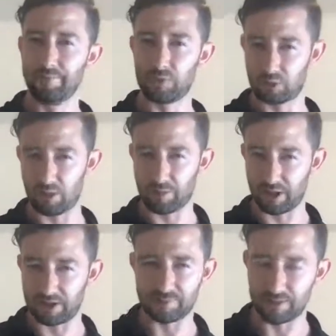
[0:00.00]
don't quote me
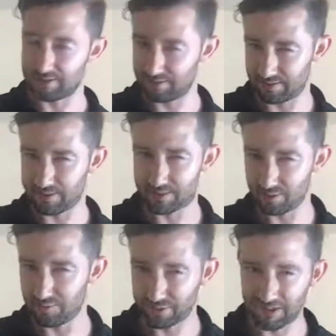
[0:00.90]
on this, but Sun
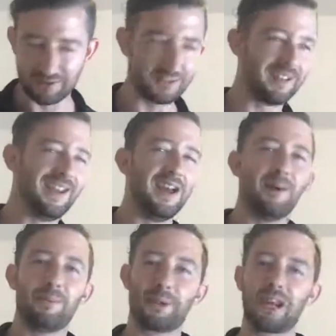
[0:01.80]
Tzu
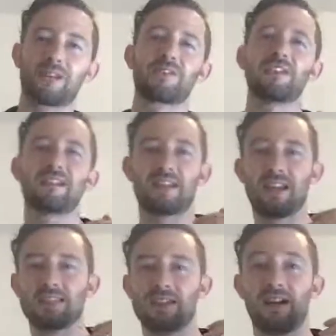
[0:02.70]
potentially
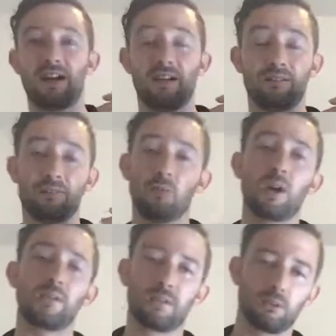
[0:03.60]
says,
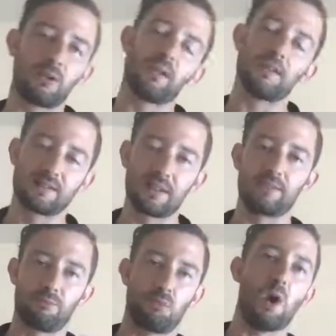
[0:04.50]
one of these
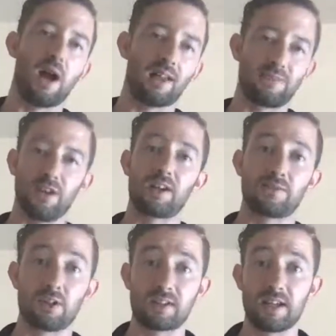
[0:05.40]
like wise
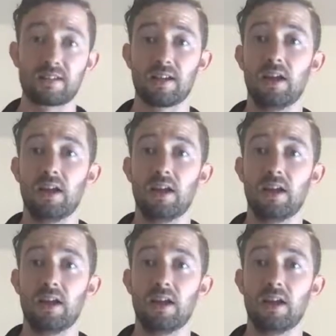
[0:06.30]
philosophers says,